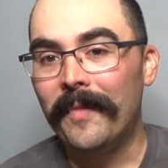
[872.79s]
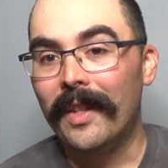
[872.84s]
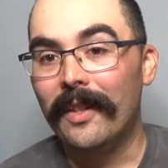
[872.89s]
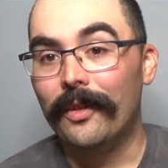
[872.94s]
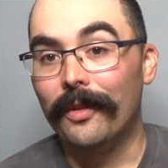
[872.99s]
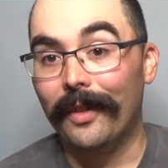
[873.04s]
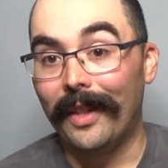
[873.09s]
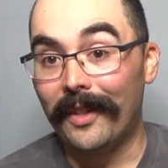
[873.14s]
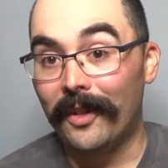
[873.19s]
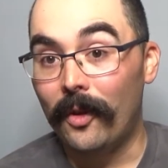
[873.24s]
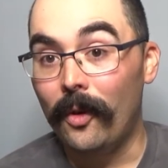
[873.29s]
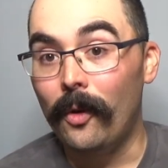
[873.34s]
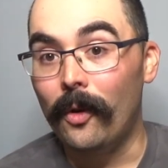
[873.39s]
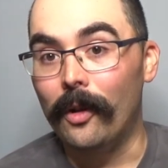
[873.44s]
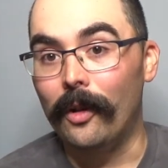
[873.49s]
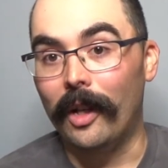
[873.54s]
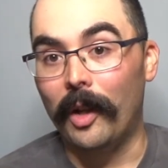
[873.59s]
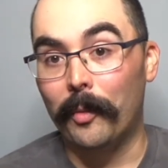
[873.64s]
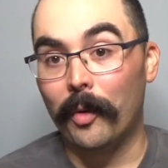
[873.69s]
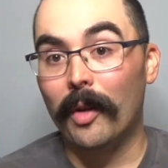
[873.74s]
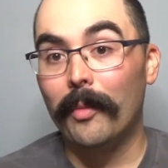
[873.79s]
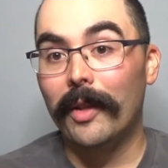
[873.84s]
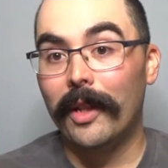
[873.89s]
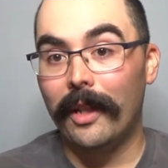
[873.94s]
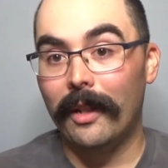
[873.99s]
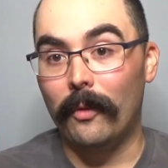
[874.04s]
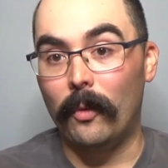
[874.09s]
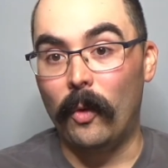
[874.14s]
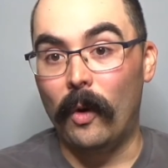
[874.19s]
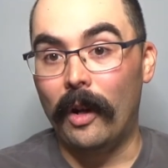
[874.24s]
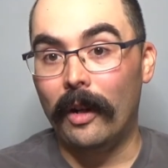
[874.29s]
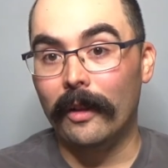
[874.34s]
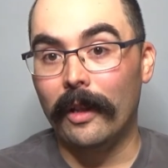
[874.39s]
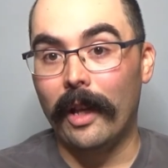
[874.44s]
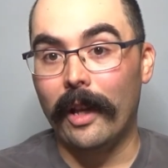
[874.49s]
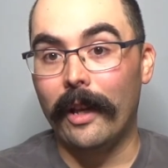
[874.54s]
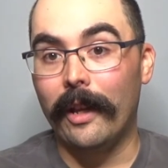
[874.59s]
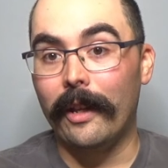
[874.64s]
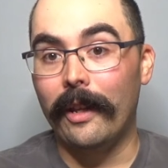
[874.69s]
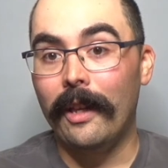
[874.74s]
So that's cool. I'll probably get
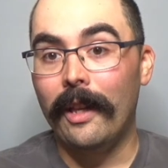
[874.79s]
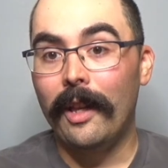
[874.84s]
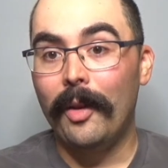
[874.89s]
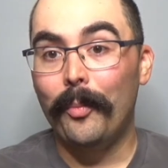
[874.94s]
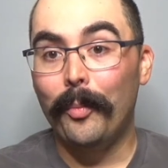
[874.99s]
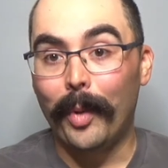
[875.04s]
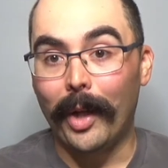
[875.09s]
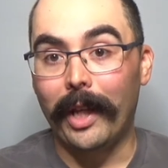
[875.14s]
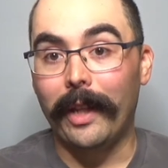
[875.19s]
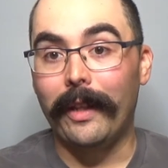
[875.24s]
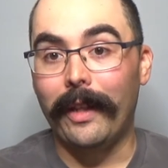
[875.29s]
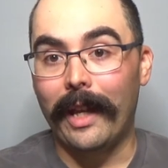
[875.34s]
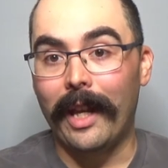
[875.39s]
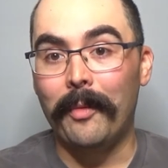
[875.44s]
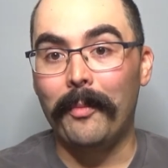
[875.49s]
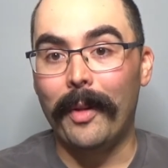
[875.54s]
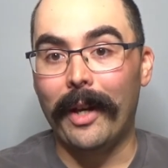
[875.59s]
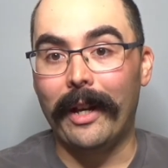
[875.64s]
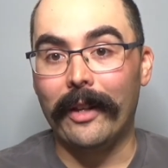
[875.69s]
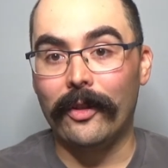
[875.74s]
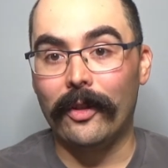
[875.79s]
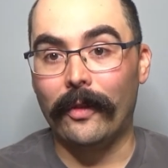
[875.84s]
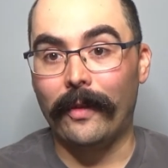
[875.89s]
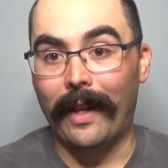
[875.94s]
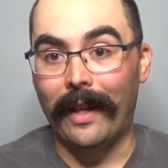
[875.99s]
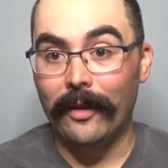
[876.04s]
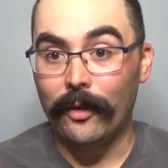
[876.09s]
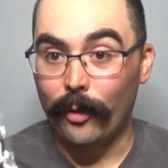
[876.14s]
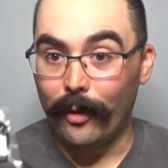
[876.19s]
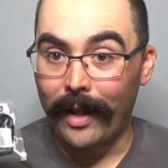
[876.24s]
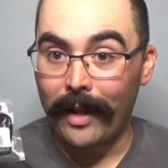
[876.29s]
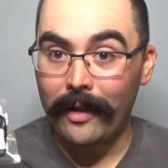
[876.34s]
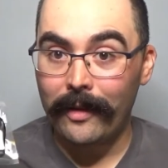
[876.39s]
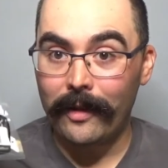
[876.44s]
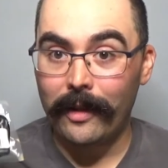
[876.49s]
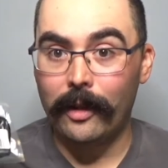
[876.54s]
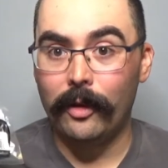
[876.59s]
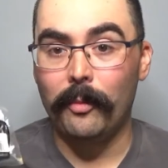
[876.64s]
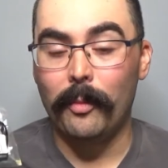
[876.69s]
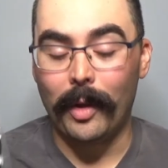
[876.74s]
walleye, pike, and bass on that, so that is
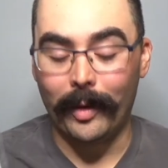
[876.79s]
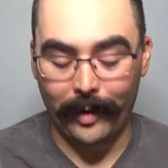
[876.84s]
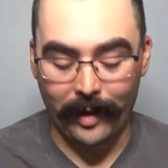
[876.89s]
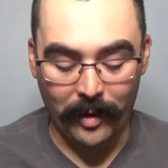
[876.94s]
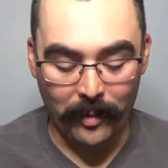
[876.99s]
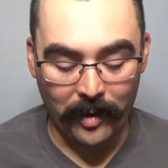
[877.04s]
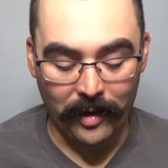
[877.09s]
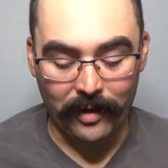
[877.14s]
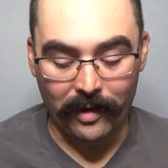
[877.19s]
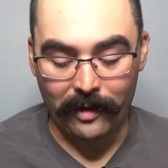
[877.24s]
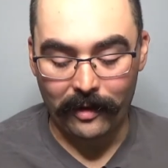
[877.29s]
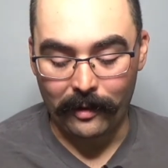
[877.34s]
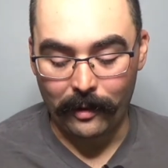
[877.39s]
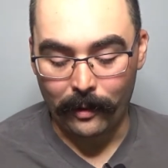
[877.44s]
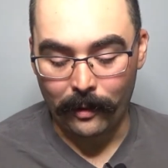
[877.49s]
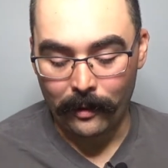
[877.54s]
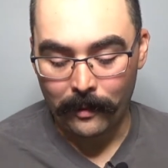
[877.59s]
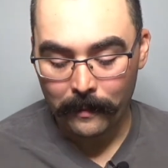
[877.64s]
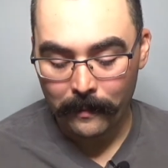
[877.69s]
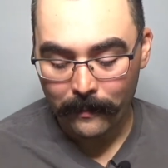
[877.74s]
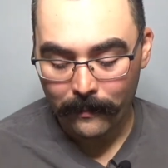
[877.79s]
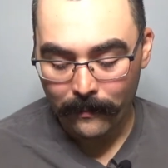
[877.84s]
a good multi-species lure.